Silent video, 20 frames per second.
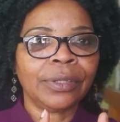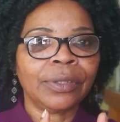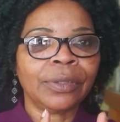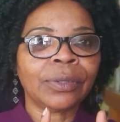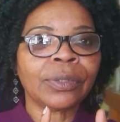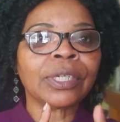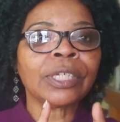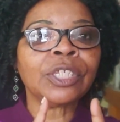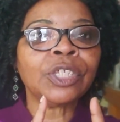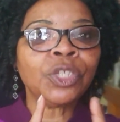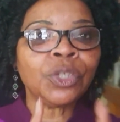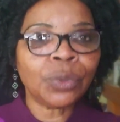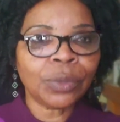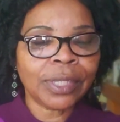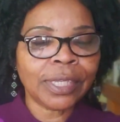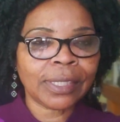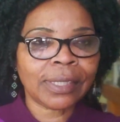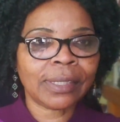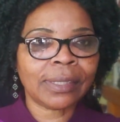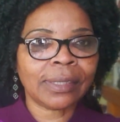You can do
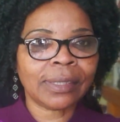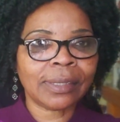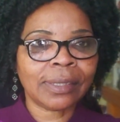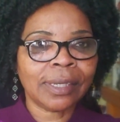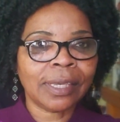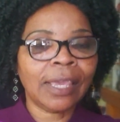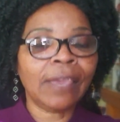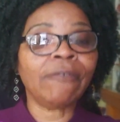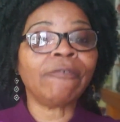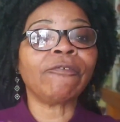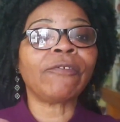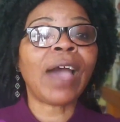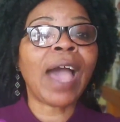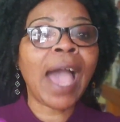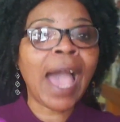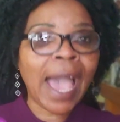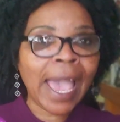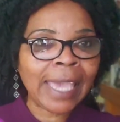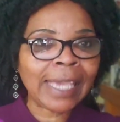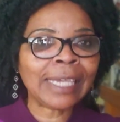this. If
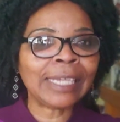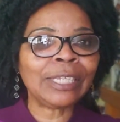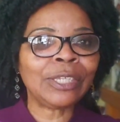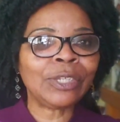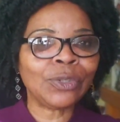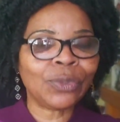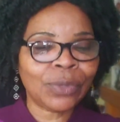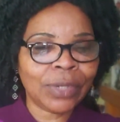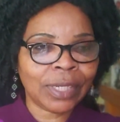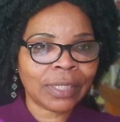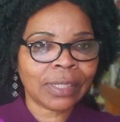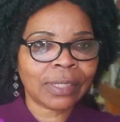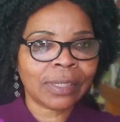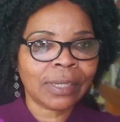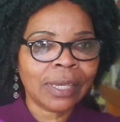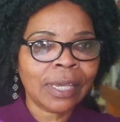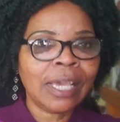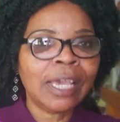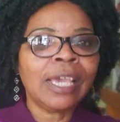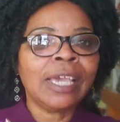I can do it,
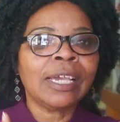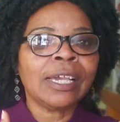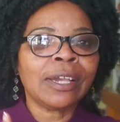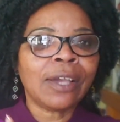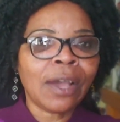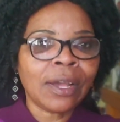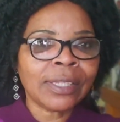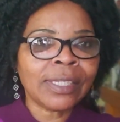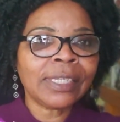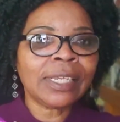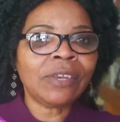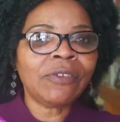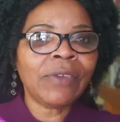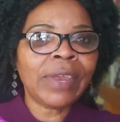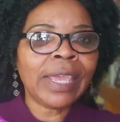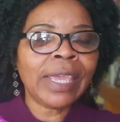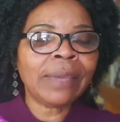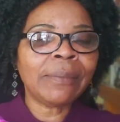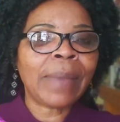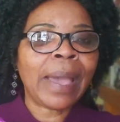
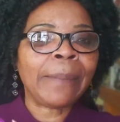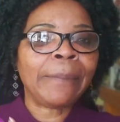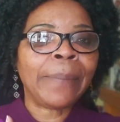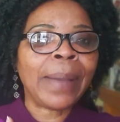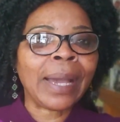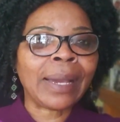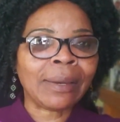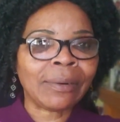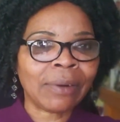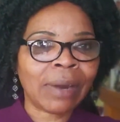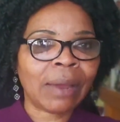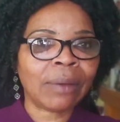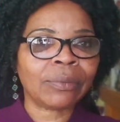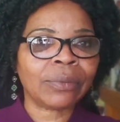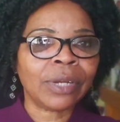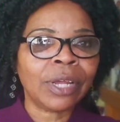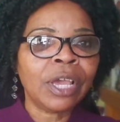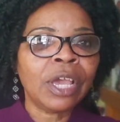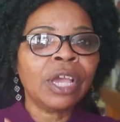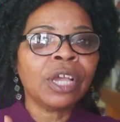considering my
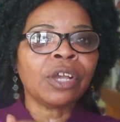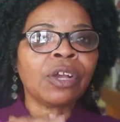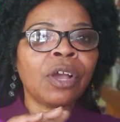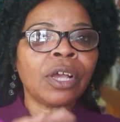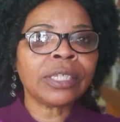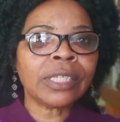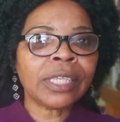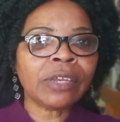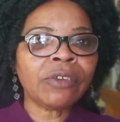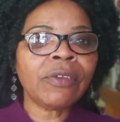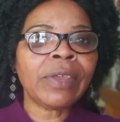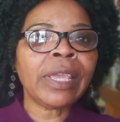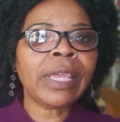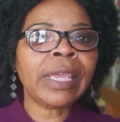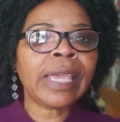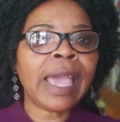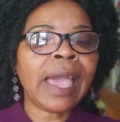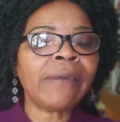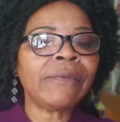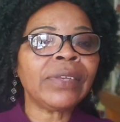background,
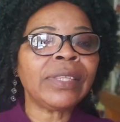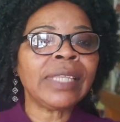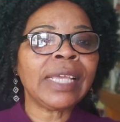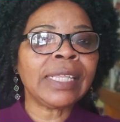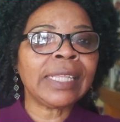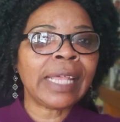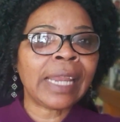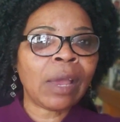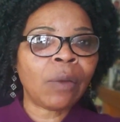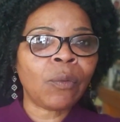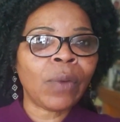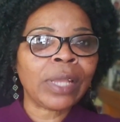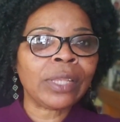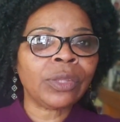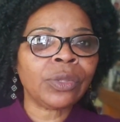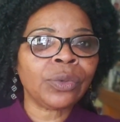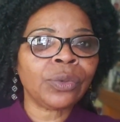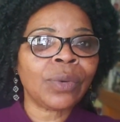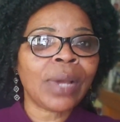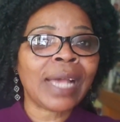considering everything that I
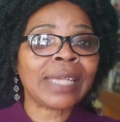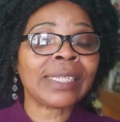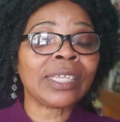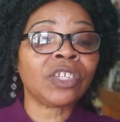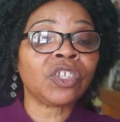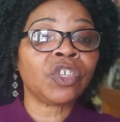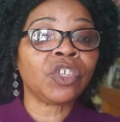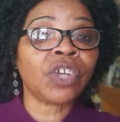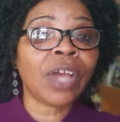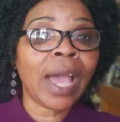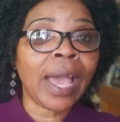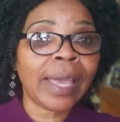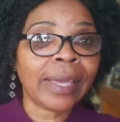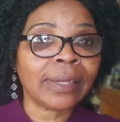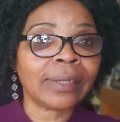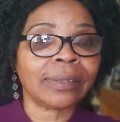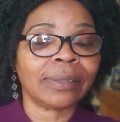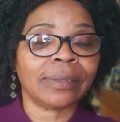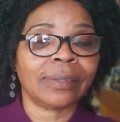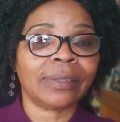went through as a
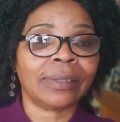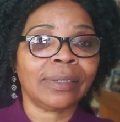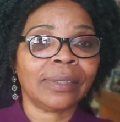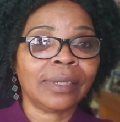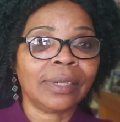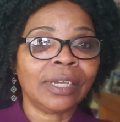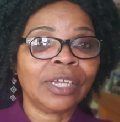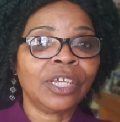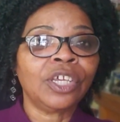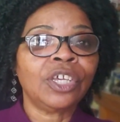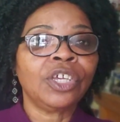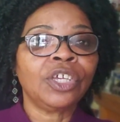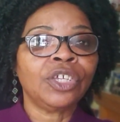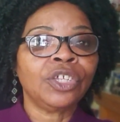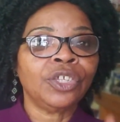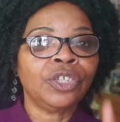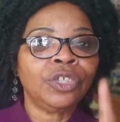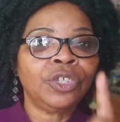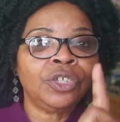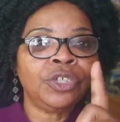child,
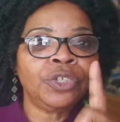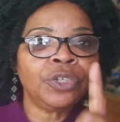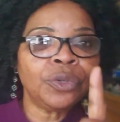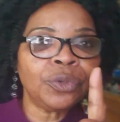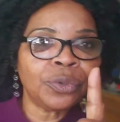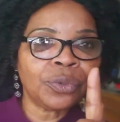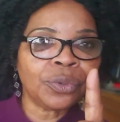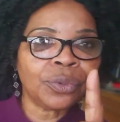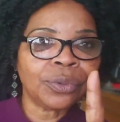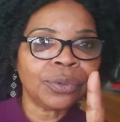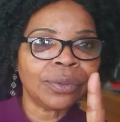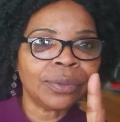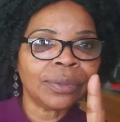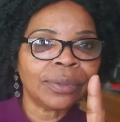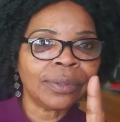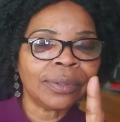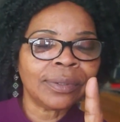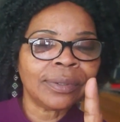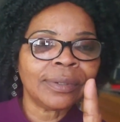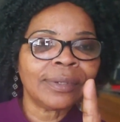you
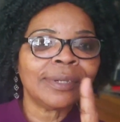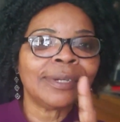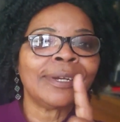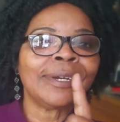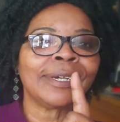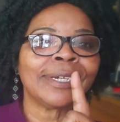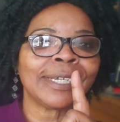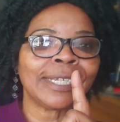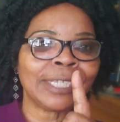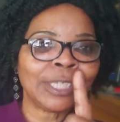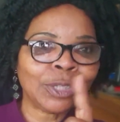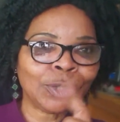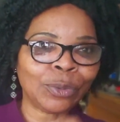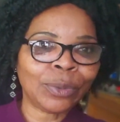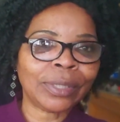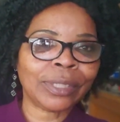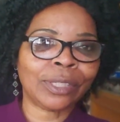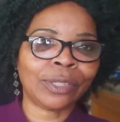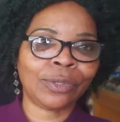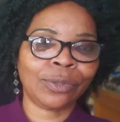can do
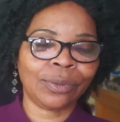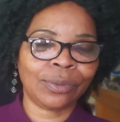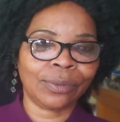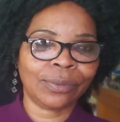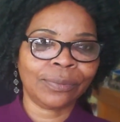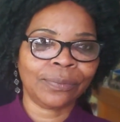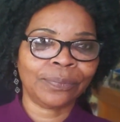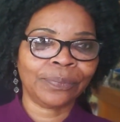it too.